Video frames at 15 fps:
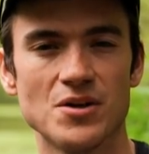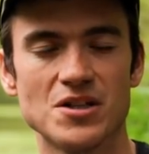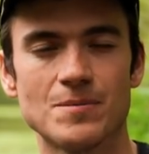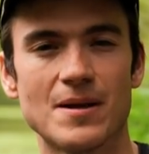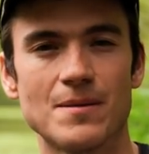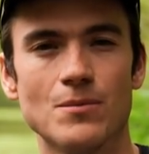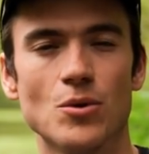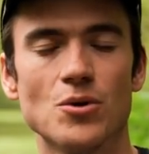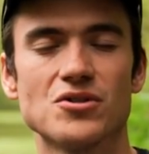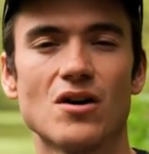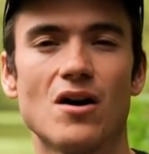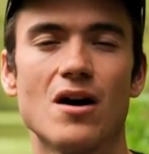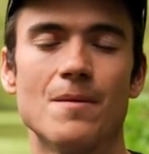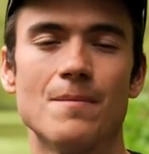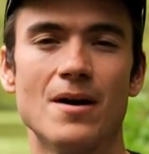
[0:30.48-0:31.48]
we spend more
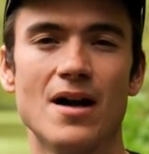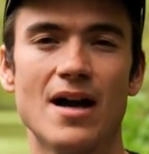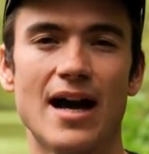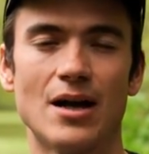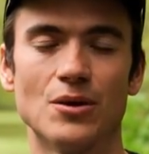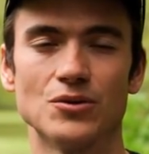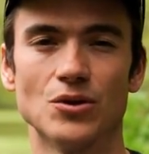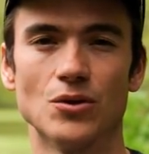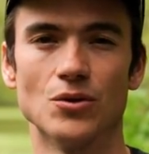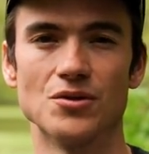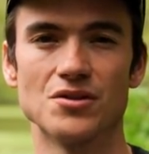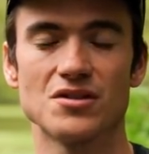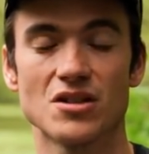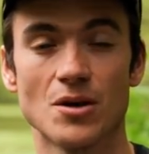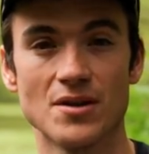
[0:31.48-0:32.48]
time
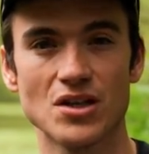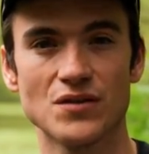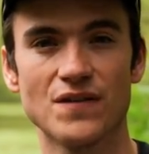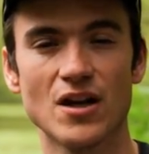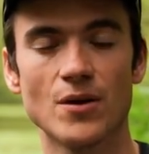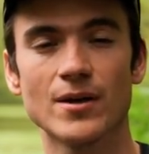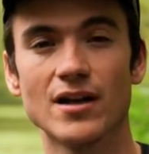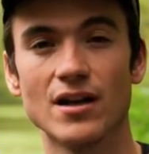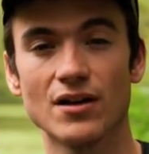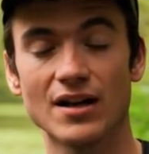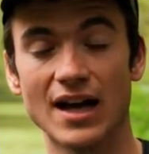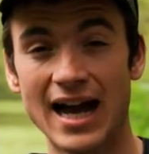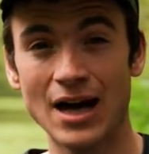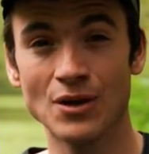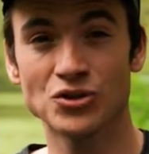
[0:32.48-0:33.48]
outdoors. So in this video, we're going to
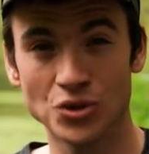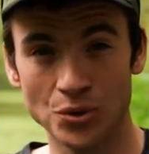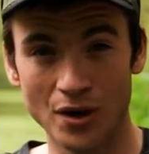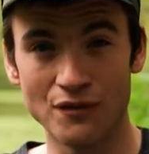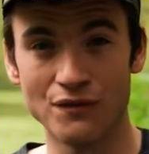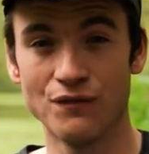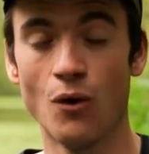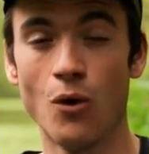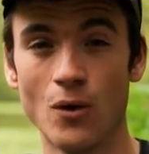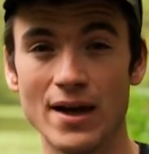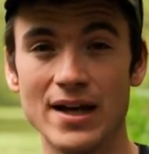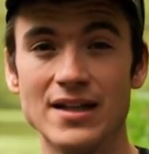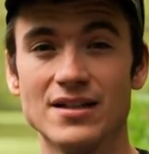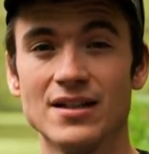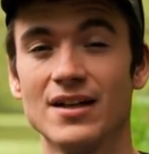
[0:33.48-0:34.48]
look at how to
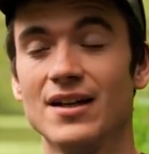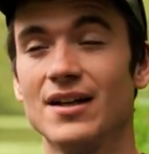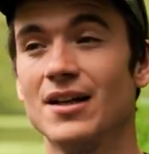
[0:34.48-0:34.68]
avoid